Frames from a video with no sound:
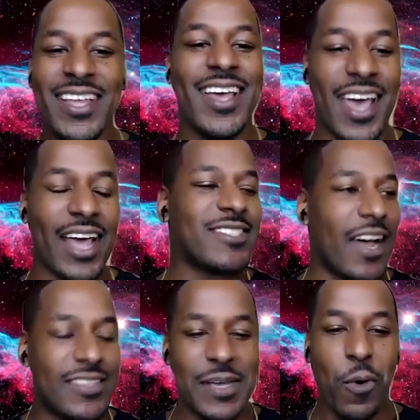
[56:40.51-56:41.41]
And I saw
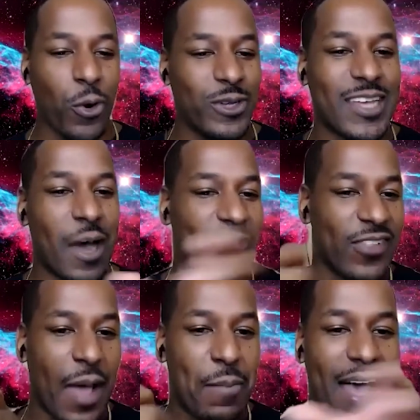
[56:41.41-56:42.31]
Tim Hortons cup
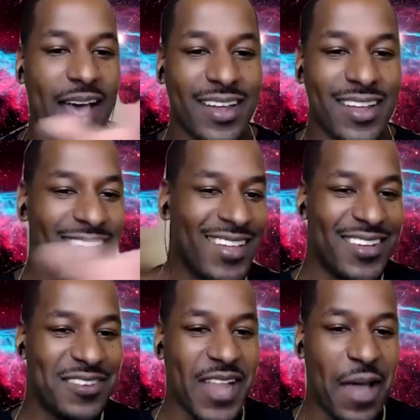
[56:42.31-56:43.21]
fly by
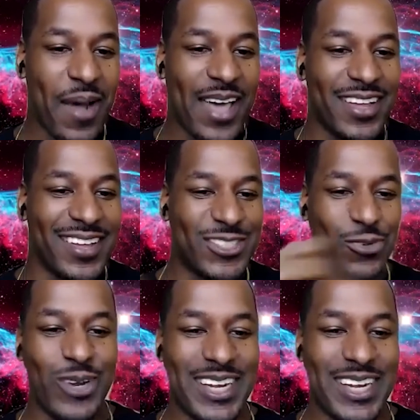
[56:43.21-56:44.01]
the screen